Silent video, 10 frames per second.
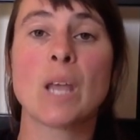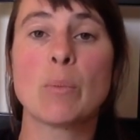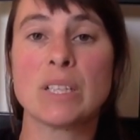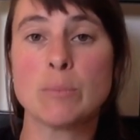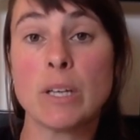
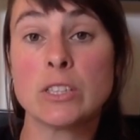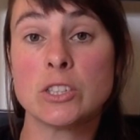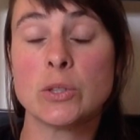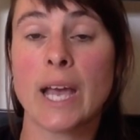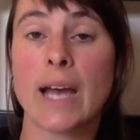But as much as
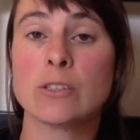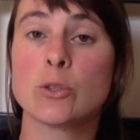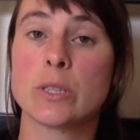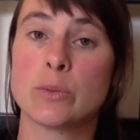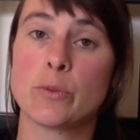you can,
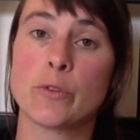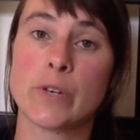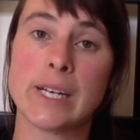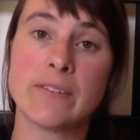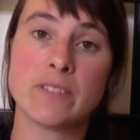try to
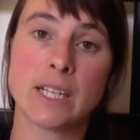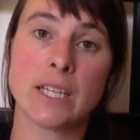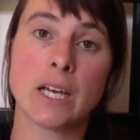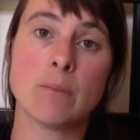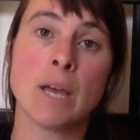avoid lifting
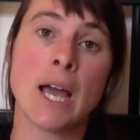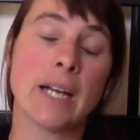them.